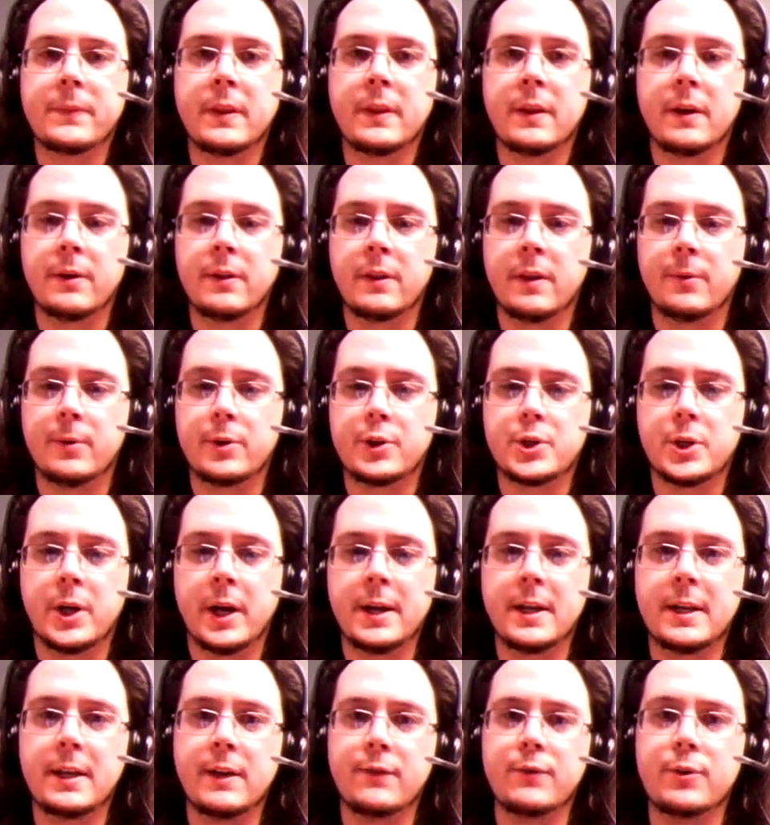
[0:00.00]
They, they were
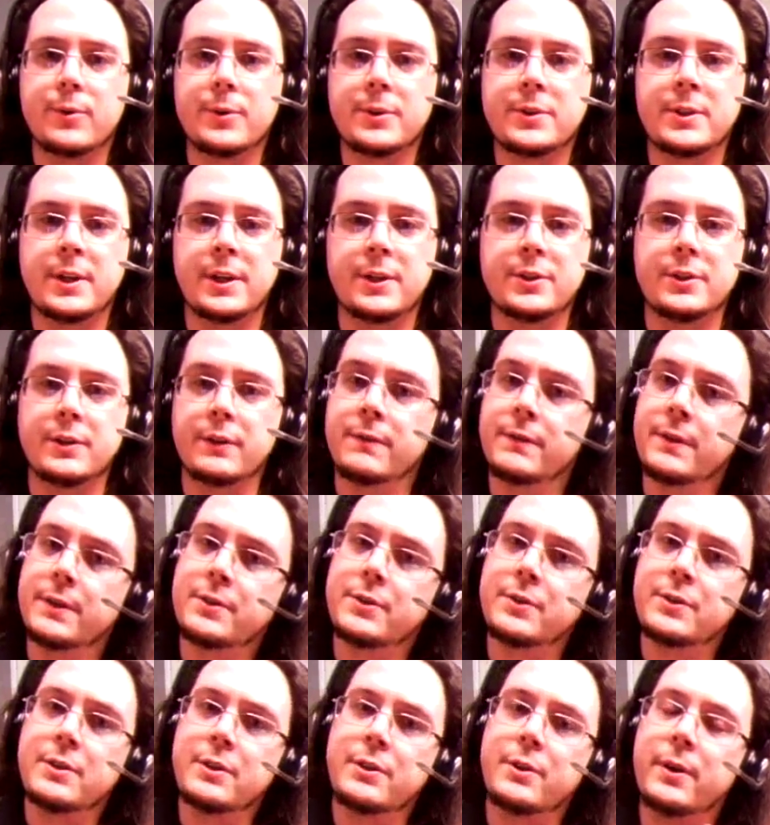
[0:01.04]
trying to give you a sense of
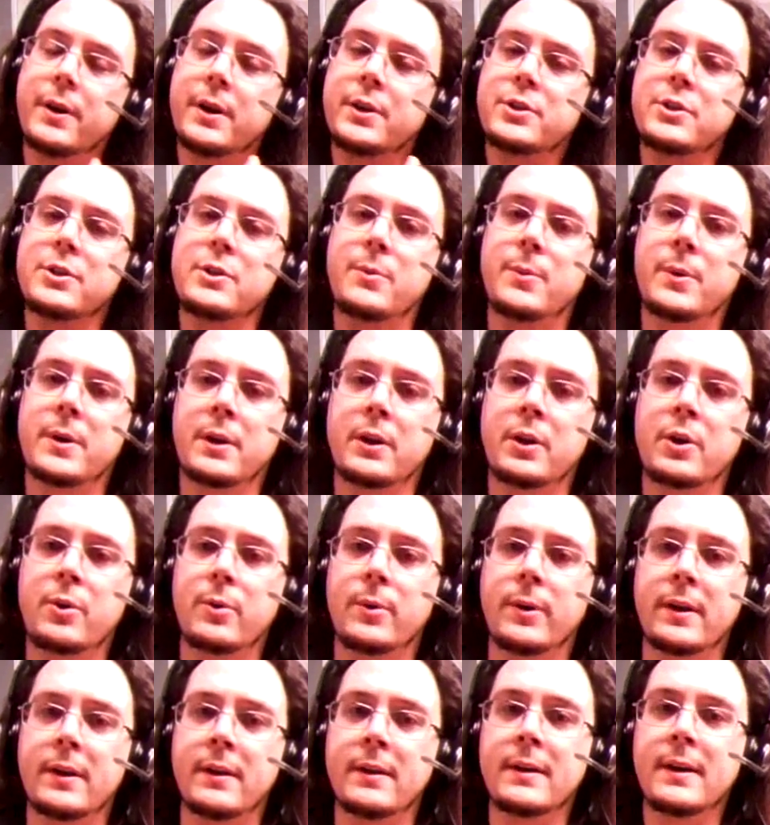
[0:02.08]
this is the direction you want to
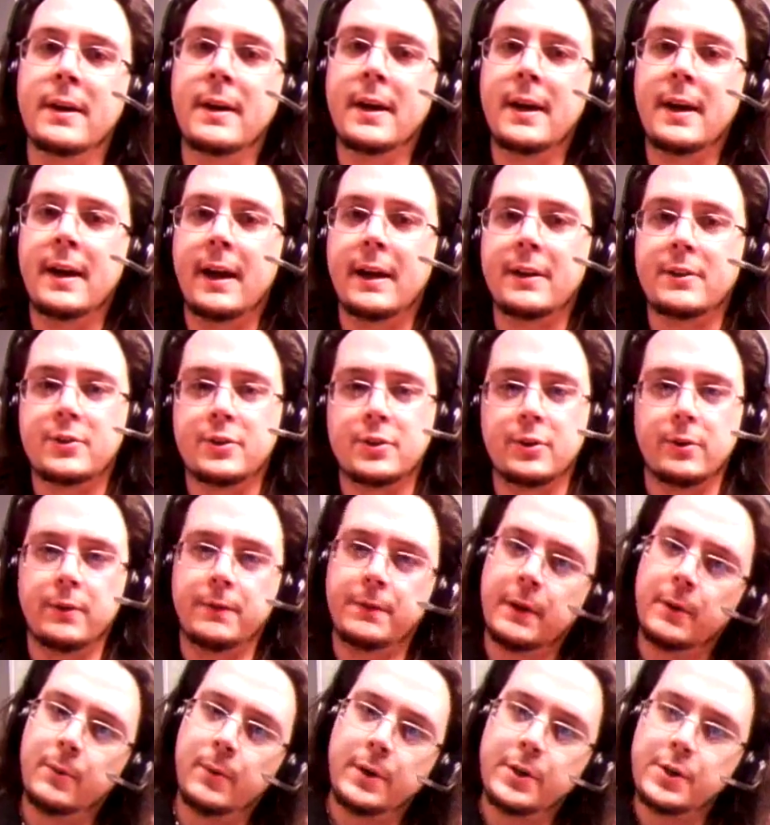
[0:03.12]
go in, and so
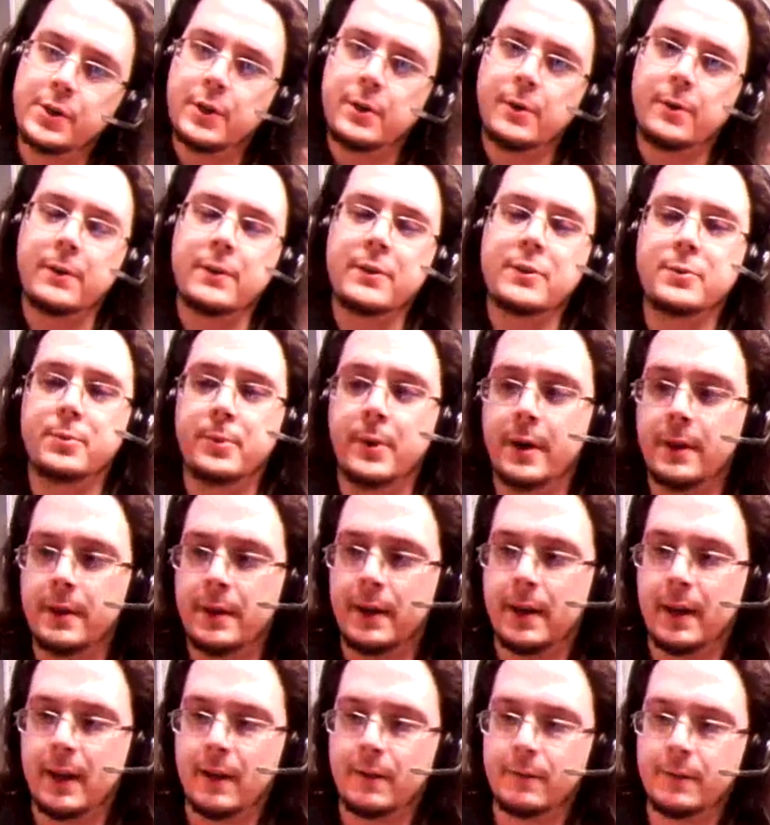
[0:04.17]
if they wanted you to go this way,
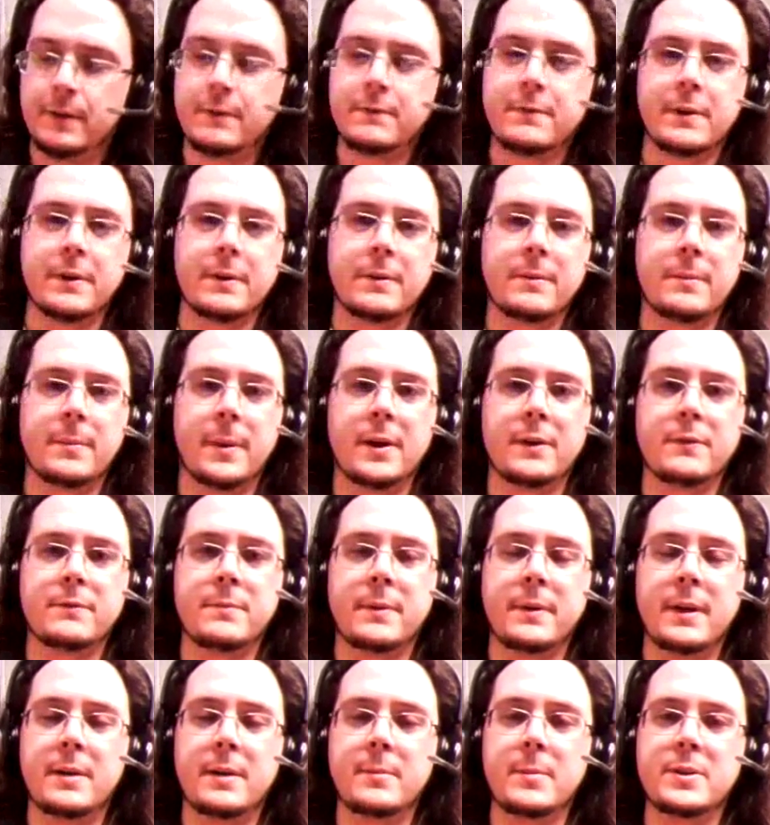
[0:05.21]
they'd have infinite amount of
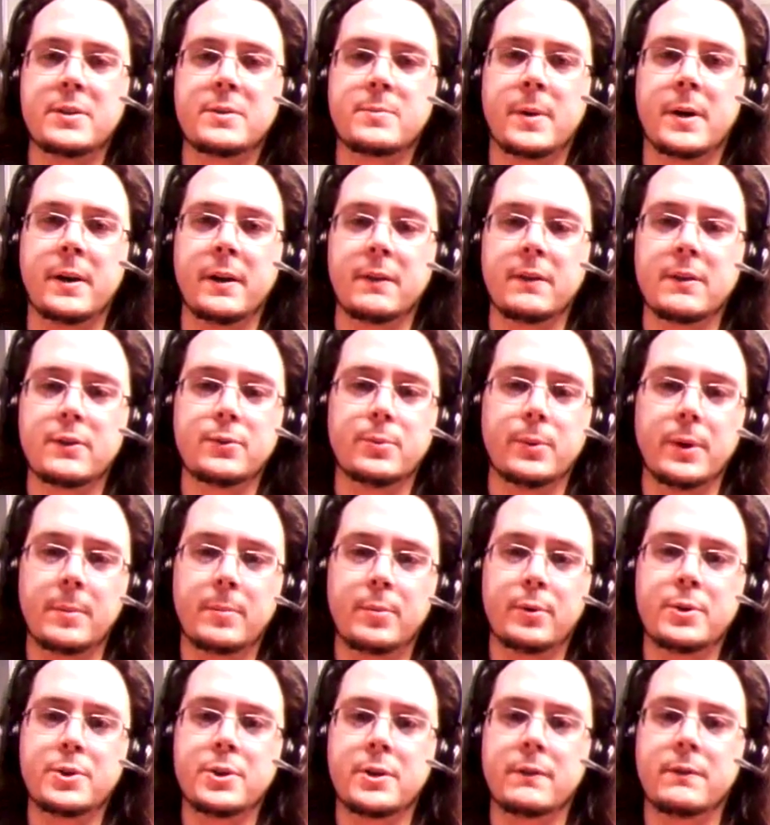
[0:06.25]
enemies spawning this way,
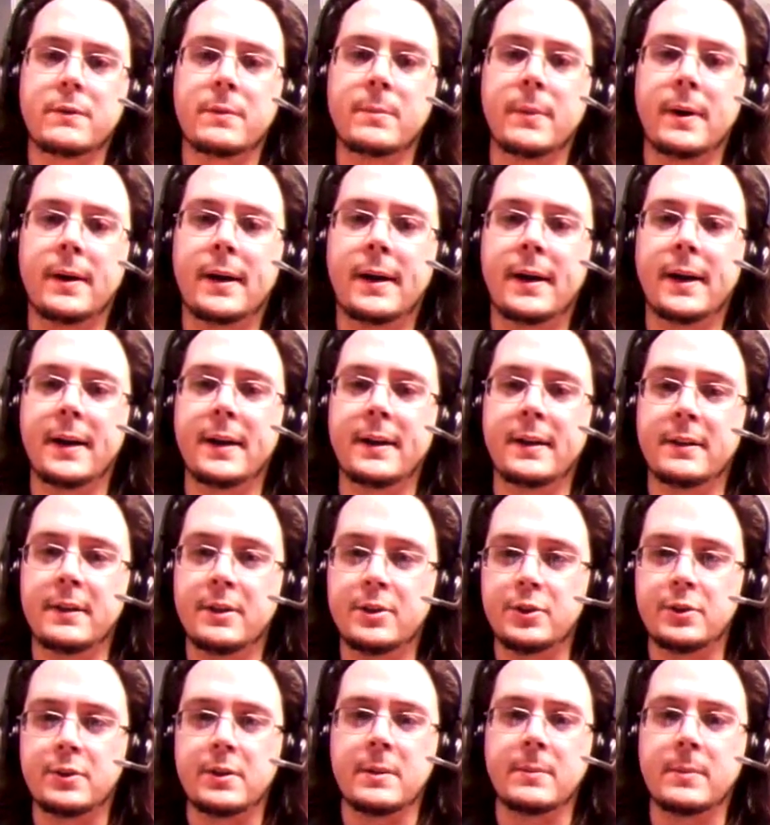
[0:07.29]
pushing from behind, and
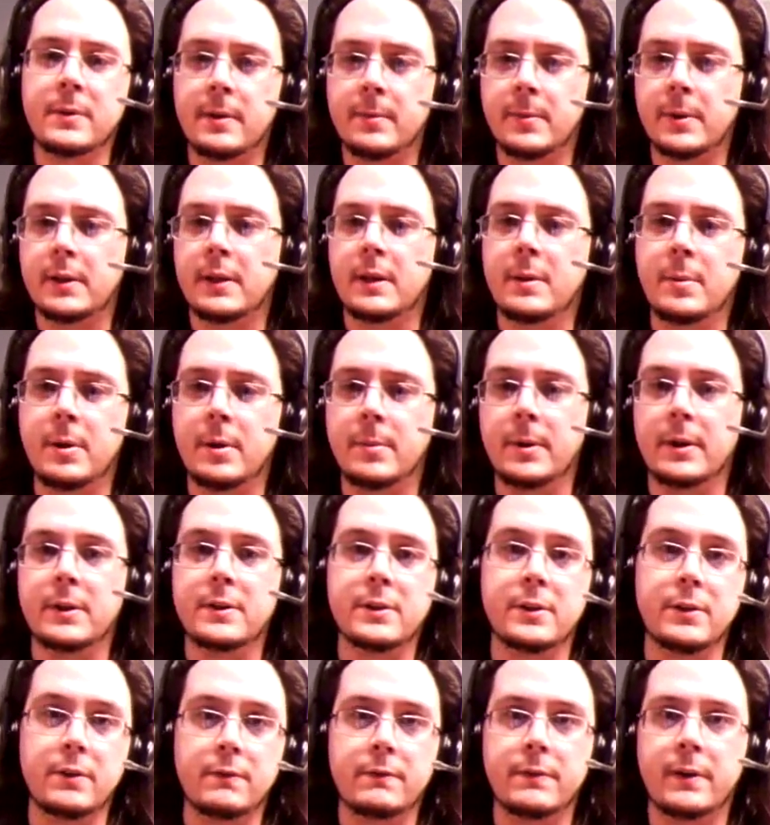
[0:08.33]
they just keep coming and keep coming
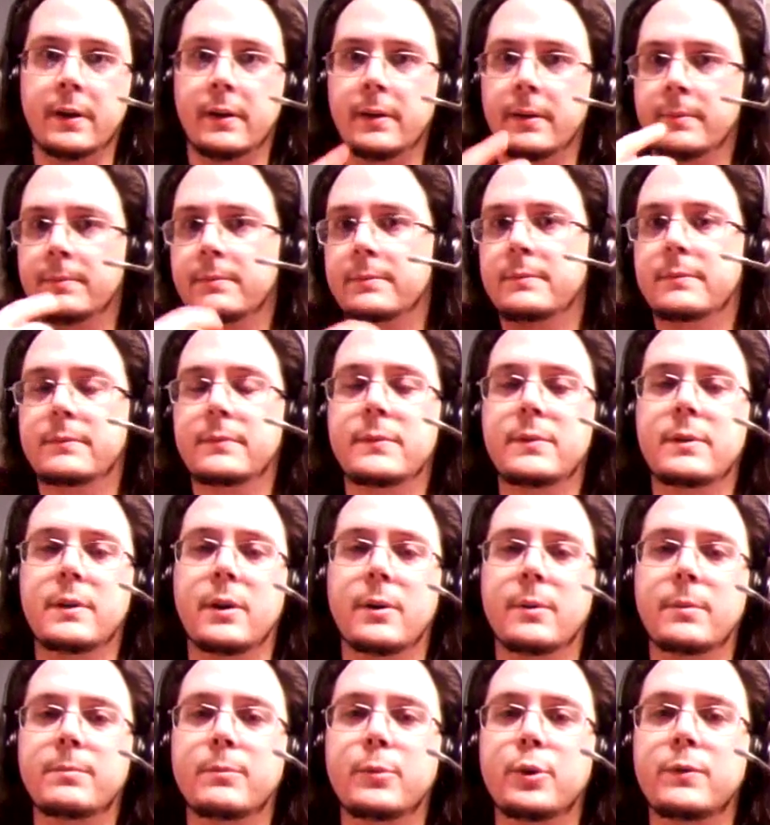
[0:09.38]
until you'd finally, you
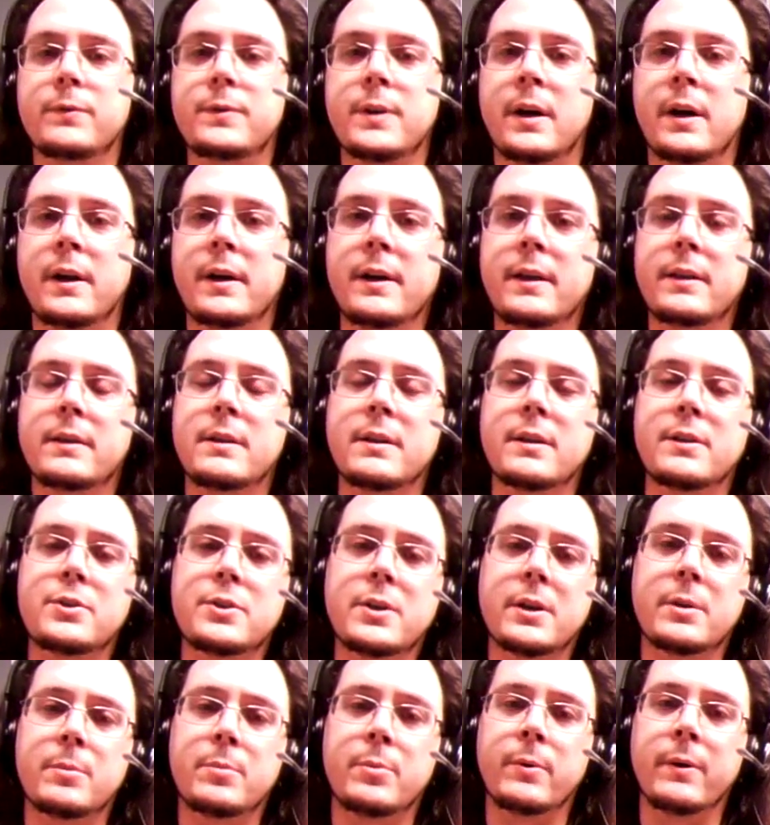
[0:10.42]
know, moved on and hit the next
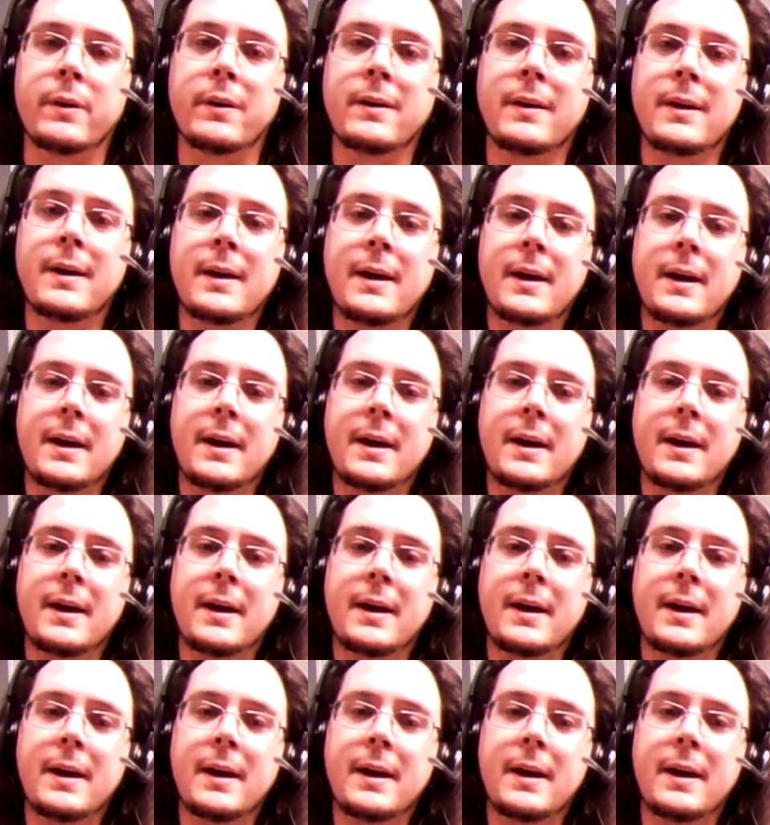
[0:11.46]
checkpoint.